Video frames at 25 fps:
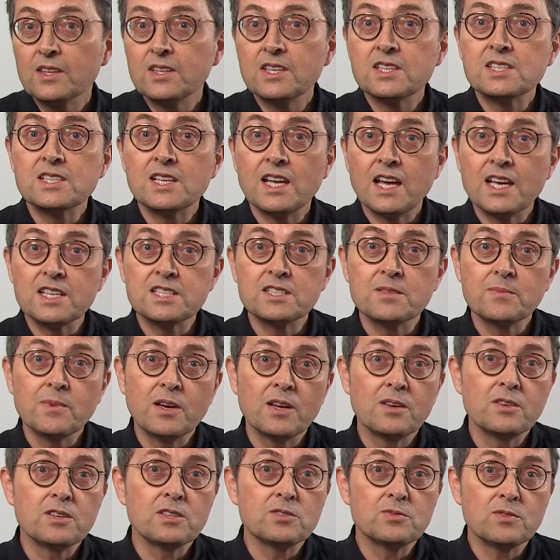This last
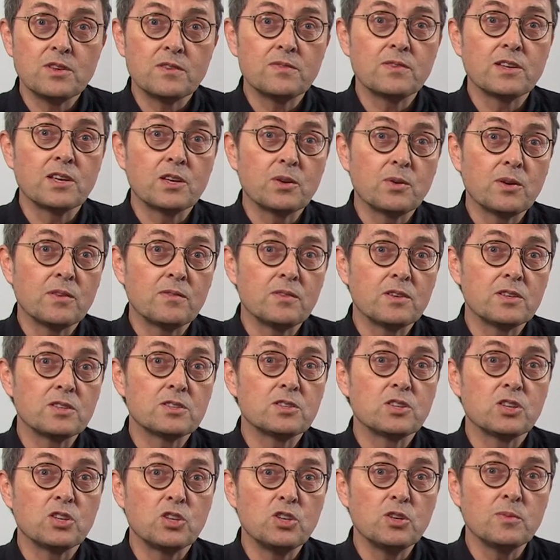amount is roughly equivalent to
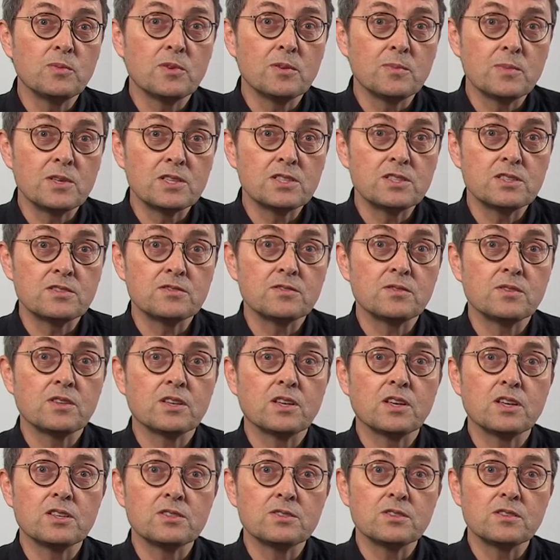the human emissions from the
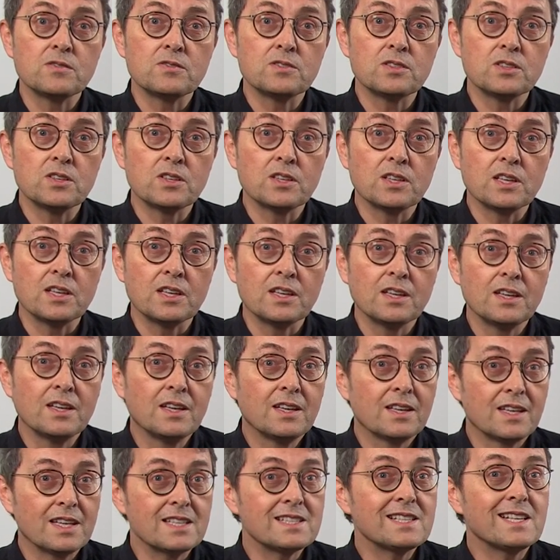country of Turkey.
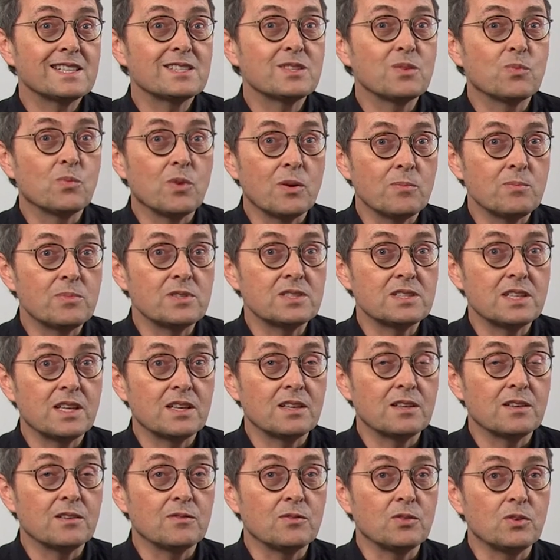That's less than
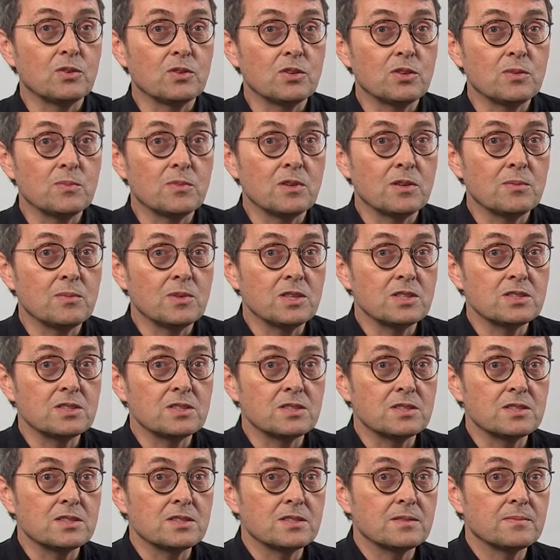1% of all human
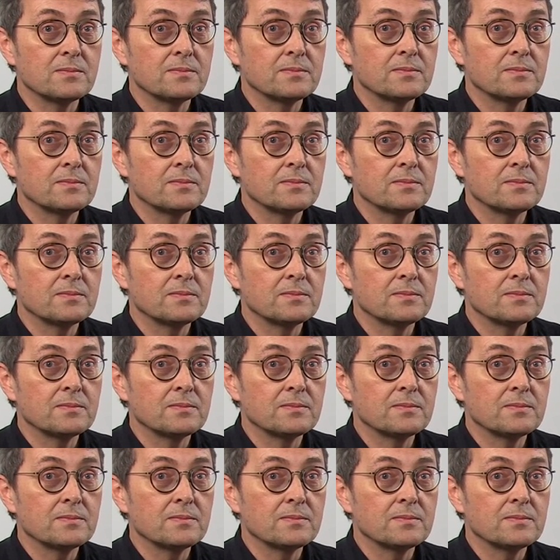emissions.